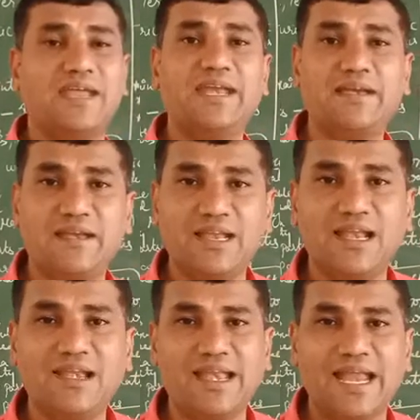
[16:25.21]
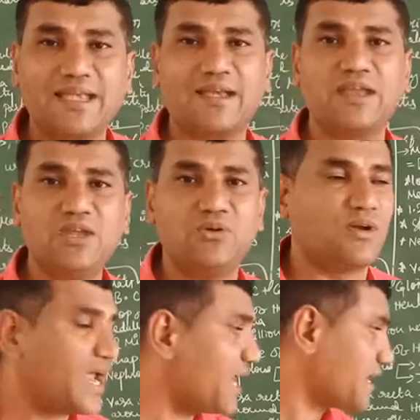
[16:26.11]
atrial
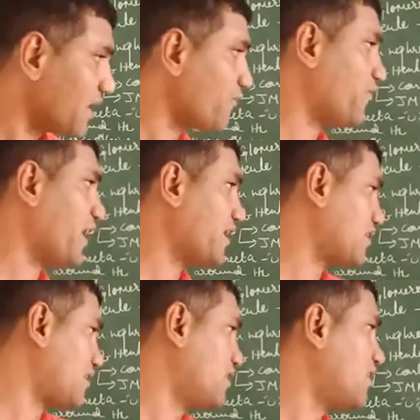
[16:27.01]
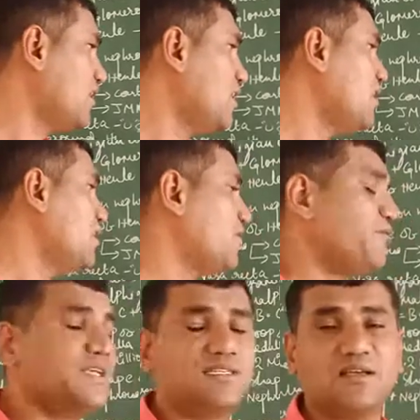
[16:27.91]
natriuretic factor,
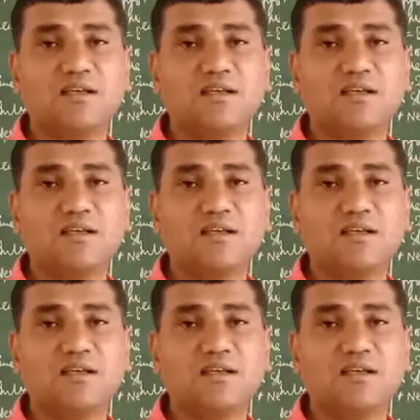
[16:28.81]
which